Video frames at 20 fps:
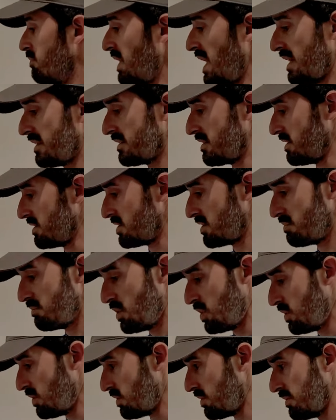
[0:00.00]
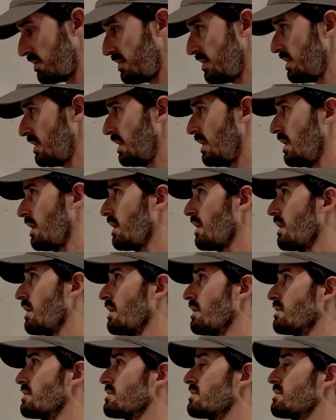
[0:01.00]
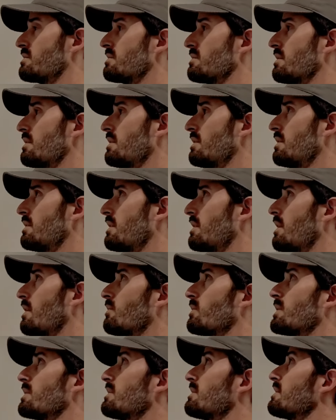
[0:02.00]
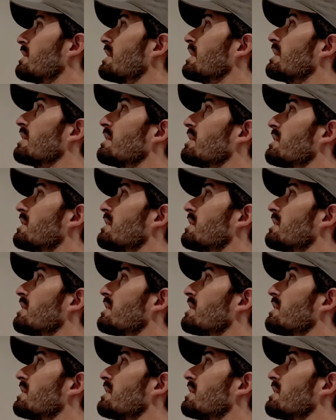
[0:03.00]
back to smooth, and everything